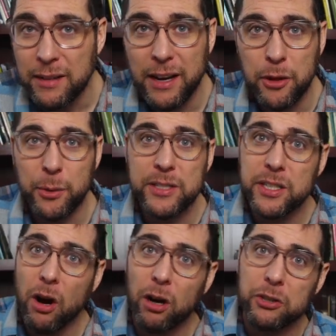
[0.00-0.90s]
Now, there is
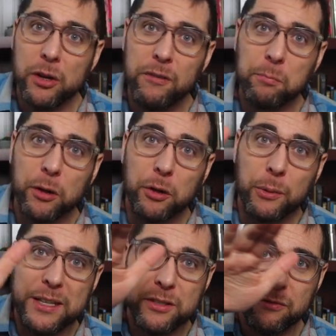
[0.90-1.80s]
the arch of
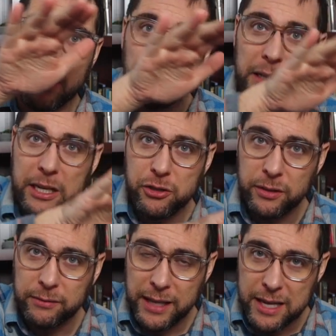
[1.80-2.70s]
progressive
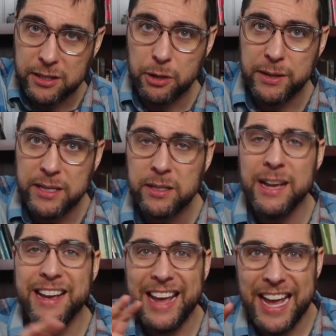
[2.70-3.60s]
revelation. Yes, there is
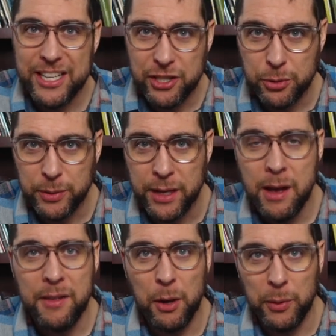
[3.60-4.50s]
history
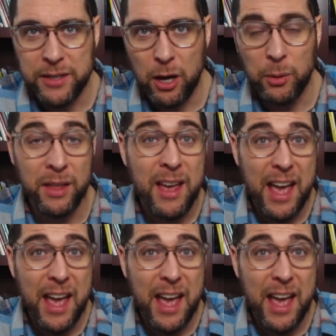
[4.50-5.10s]
that we dealt with.